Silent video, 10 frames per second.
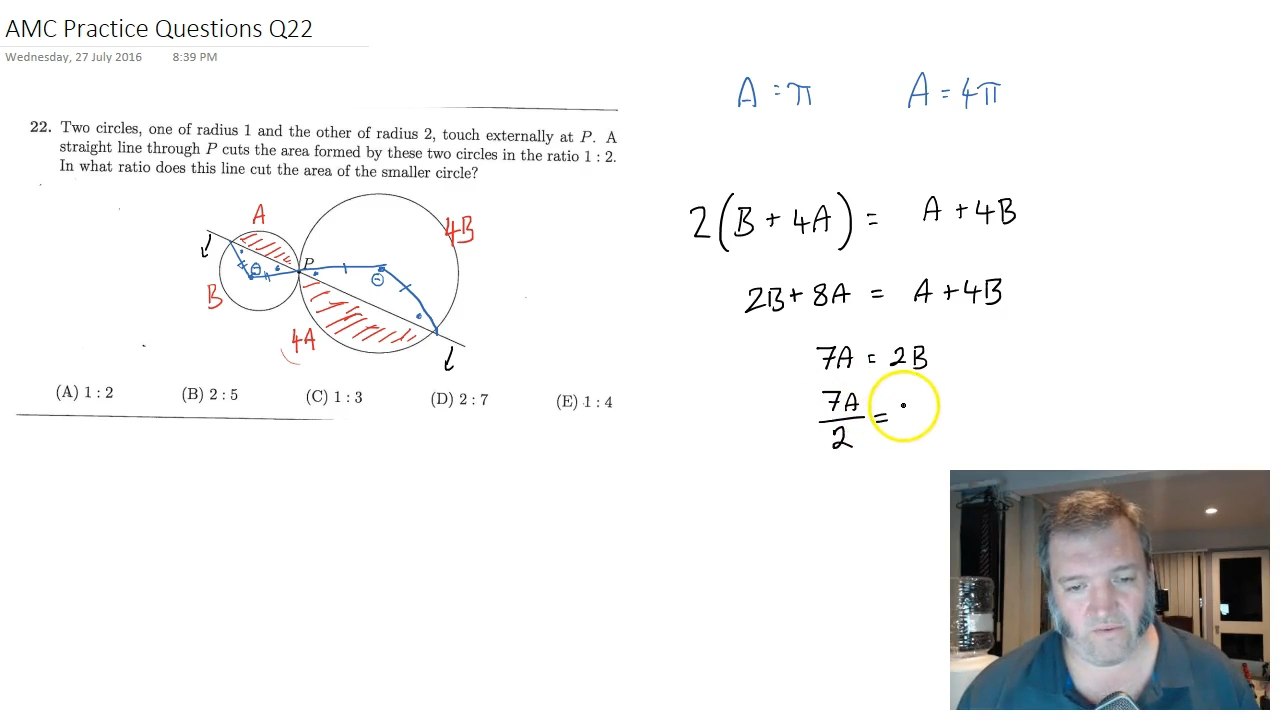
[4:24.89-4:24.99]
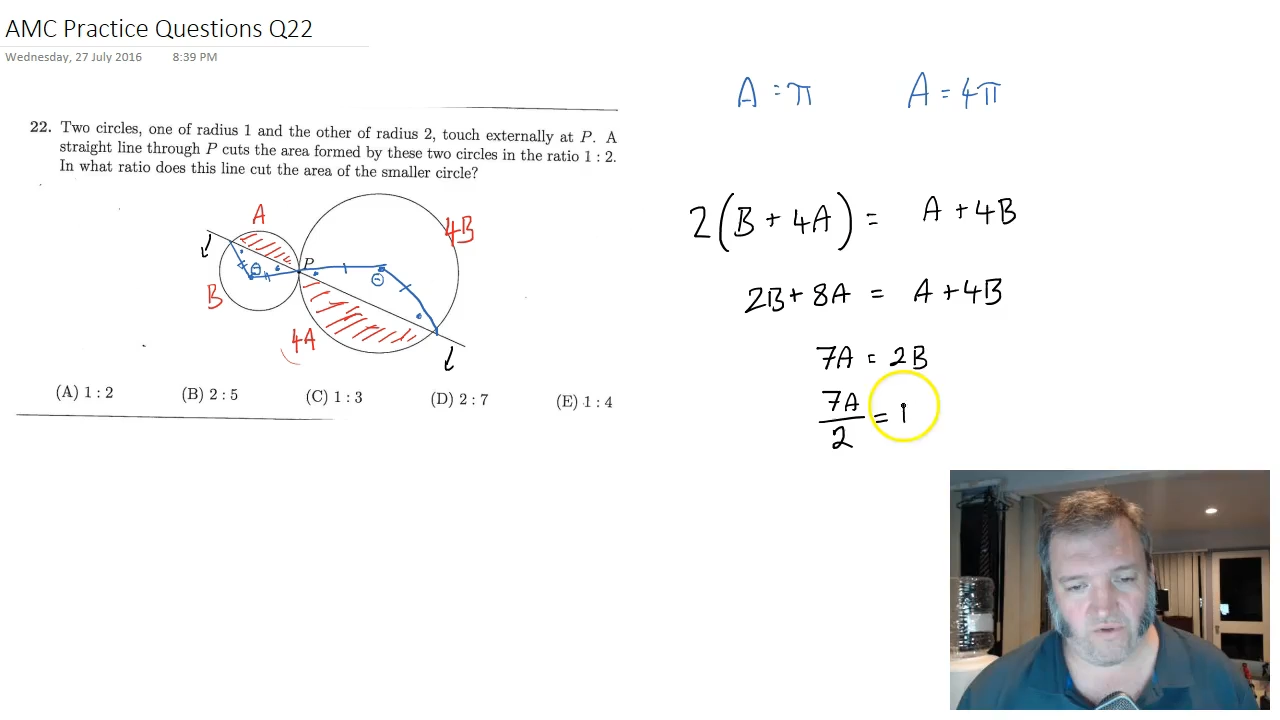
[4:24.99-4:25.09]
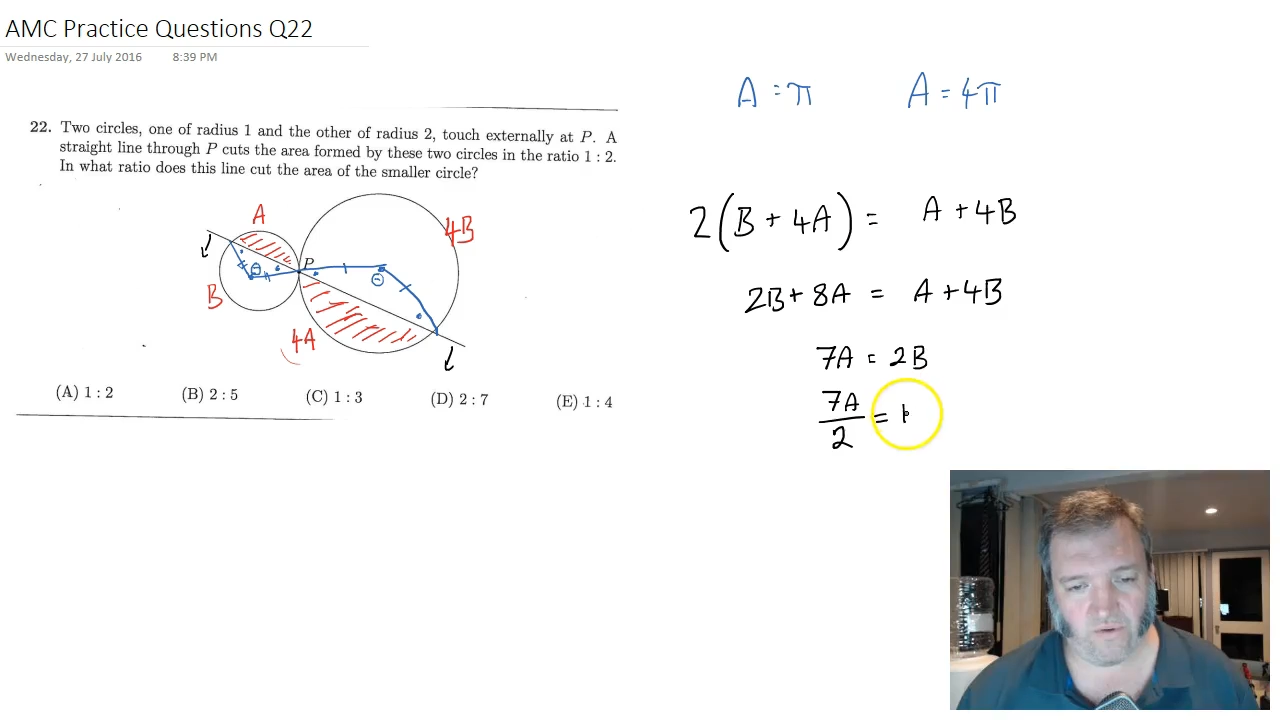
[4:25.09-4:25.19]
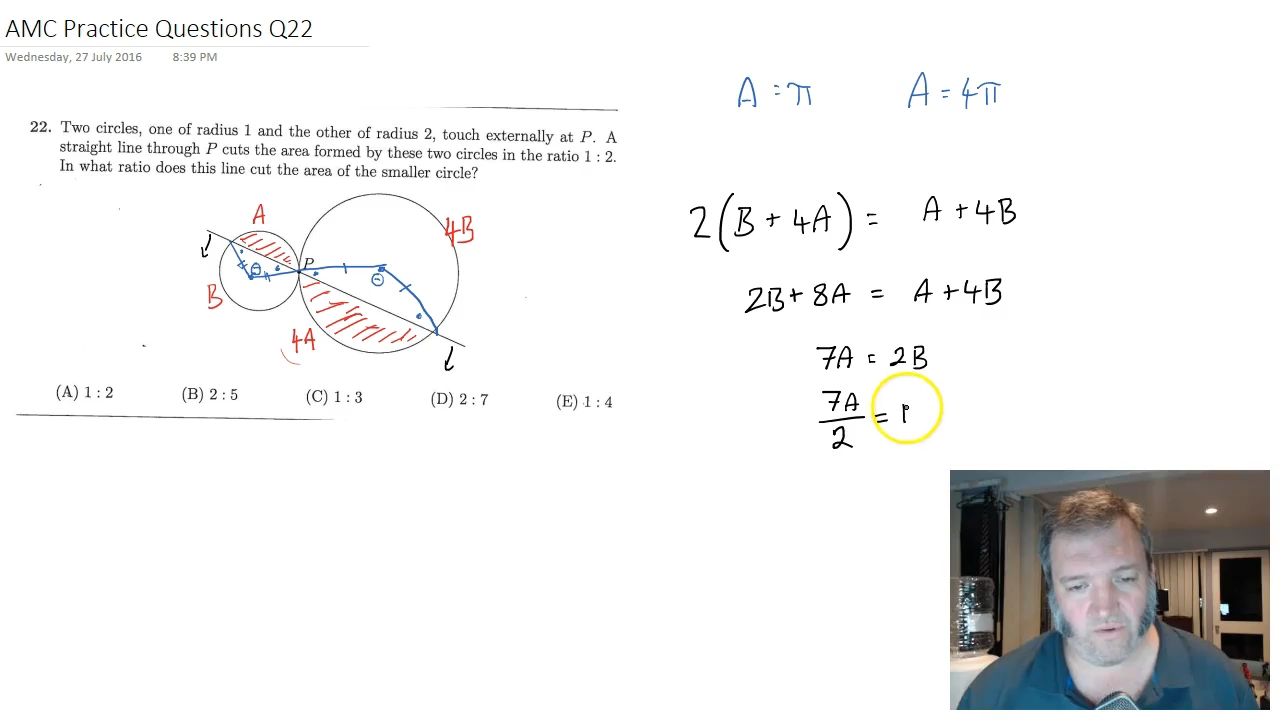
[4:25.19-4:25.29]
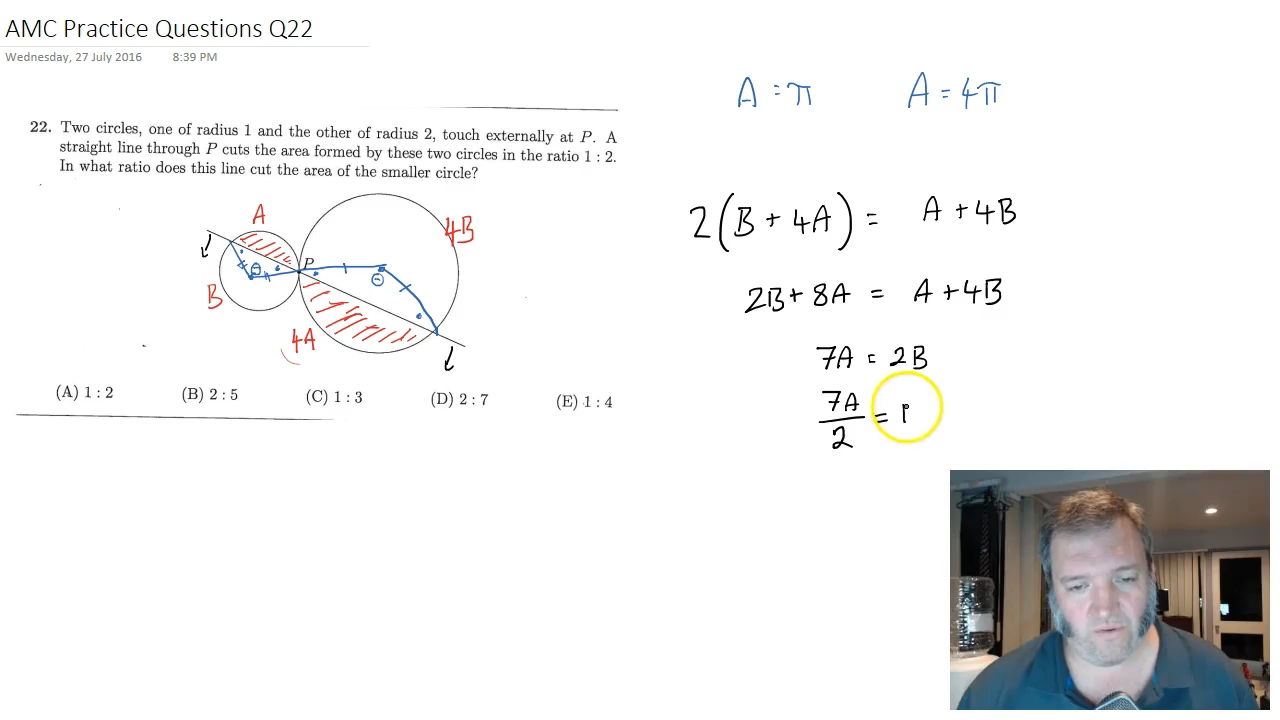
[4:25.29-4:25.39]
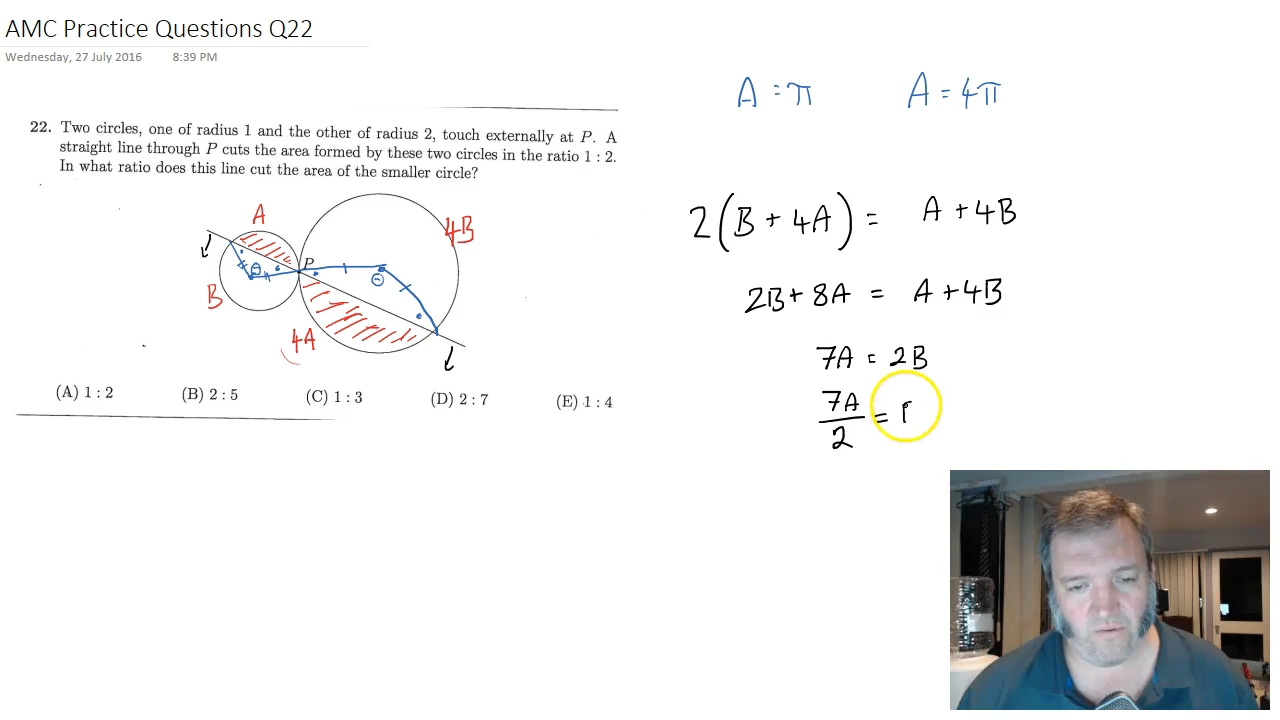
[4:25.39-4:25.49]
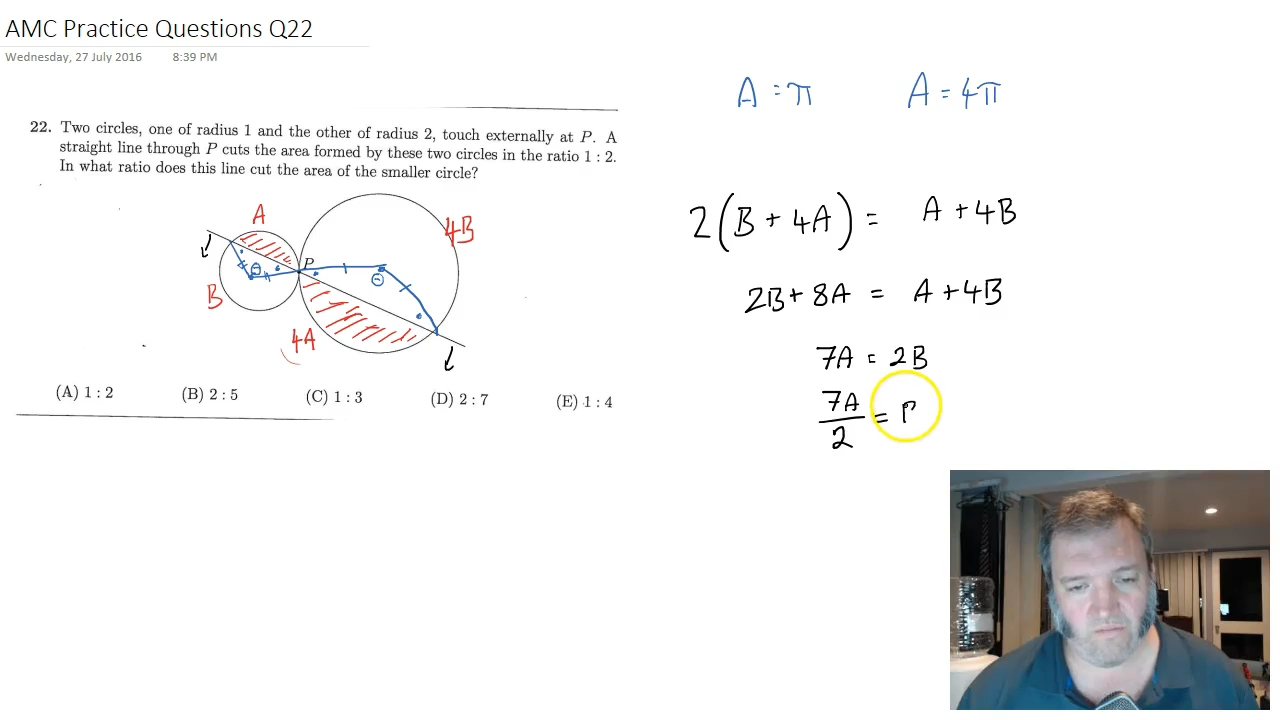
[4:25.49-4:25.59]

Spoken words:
to